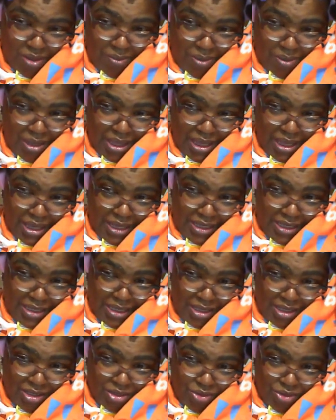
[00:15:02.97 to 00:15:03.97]
but like I
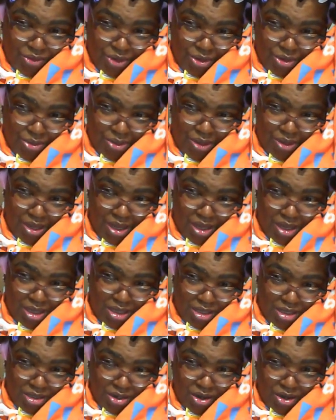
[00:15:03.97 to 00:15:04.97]
said, the group,
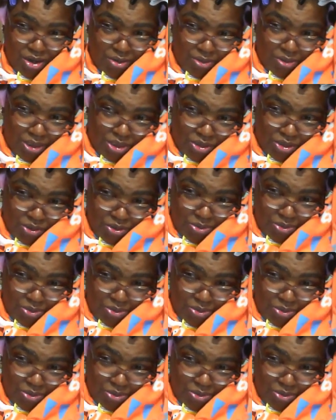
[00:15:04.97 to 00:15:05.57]
the CurlMix group,